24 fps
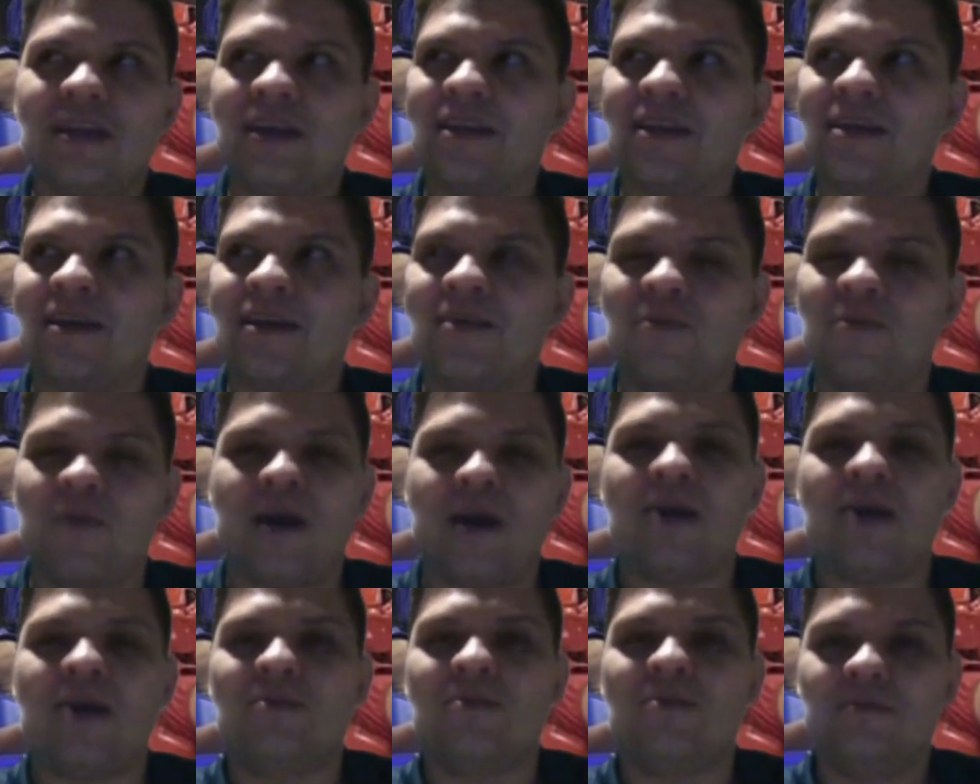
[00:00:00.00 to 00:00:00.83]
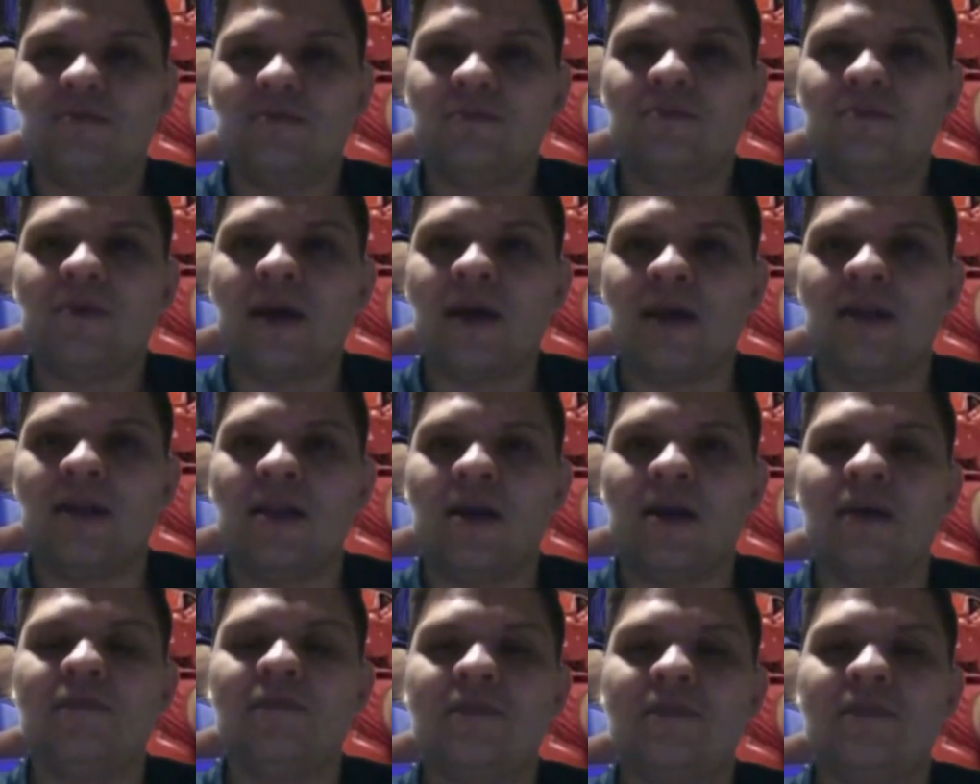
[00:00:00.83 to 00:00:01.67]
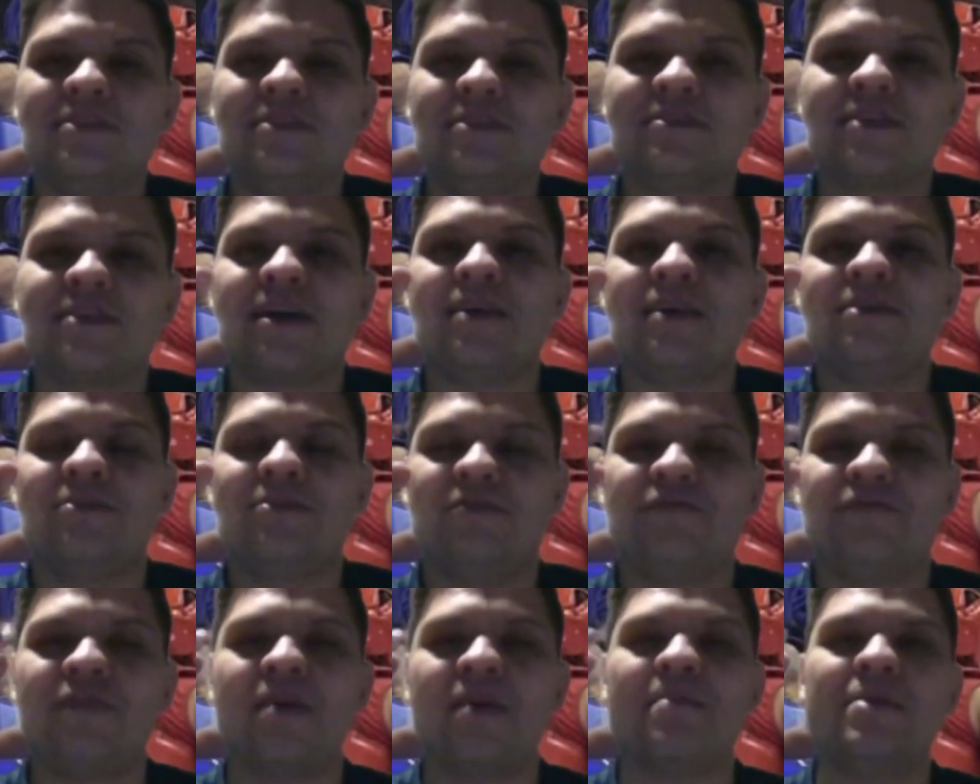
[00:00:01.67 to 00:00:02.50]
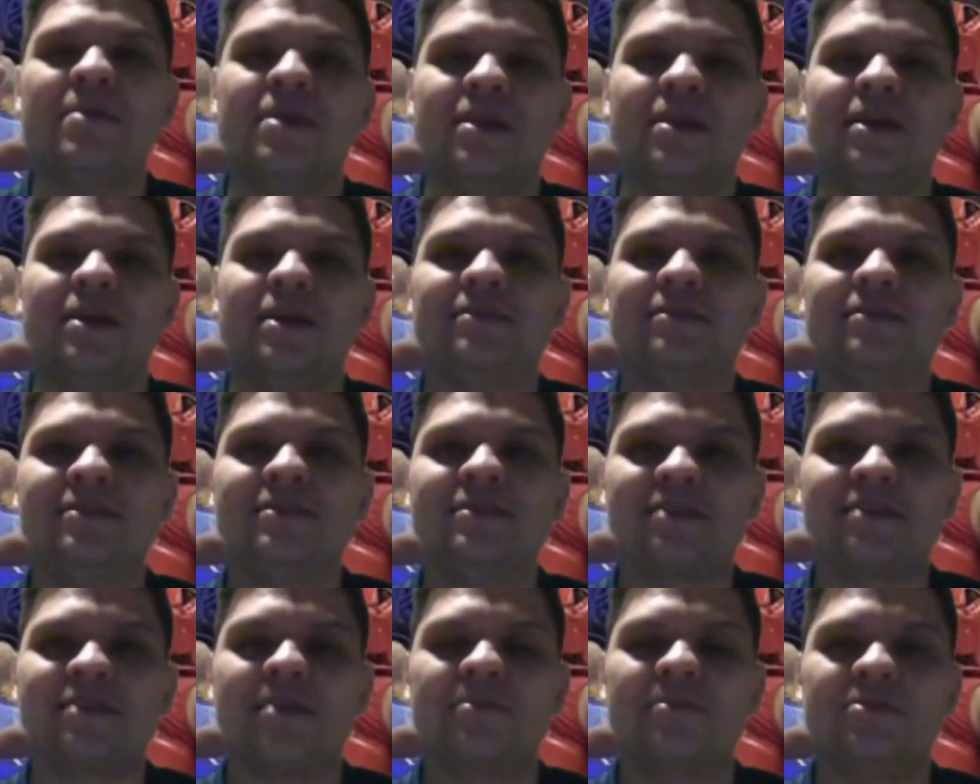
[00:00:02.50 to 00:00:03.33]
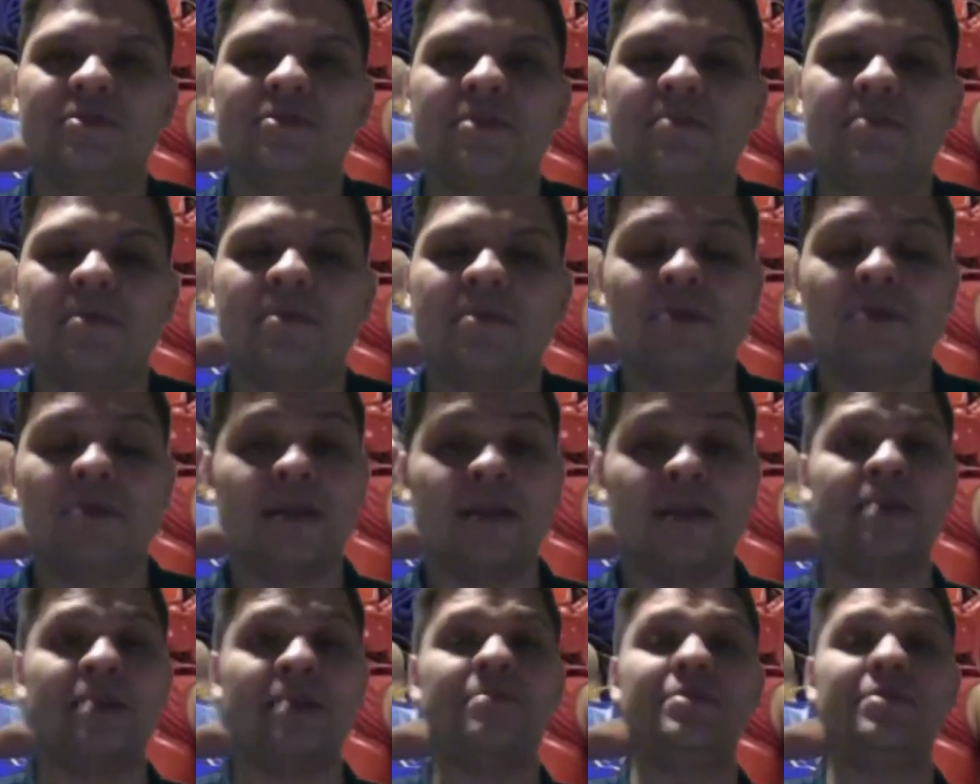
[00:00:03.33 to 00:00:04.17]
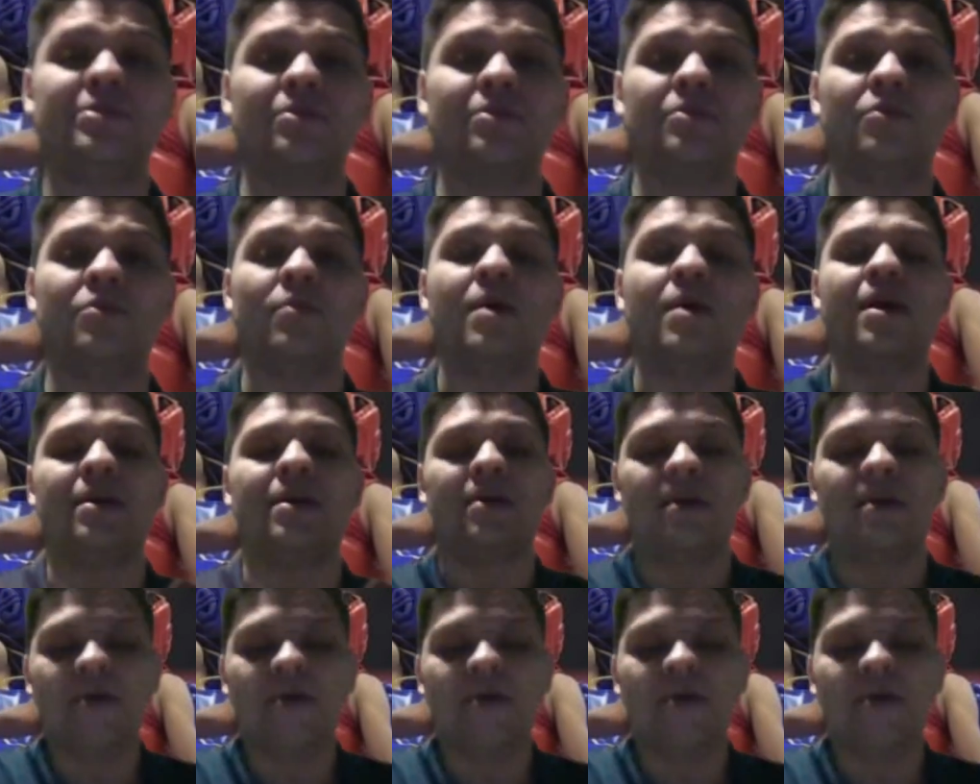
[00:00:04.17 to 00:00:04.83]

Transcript: wow. I love this kind of family, like this kind of team member. And let me tell you why.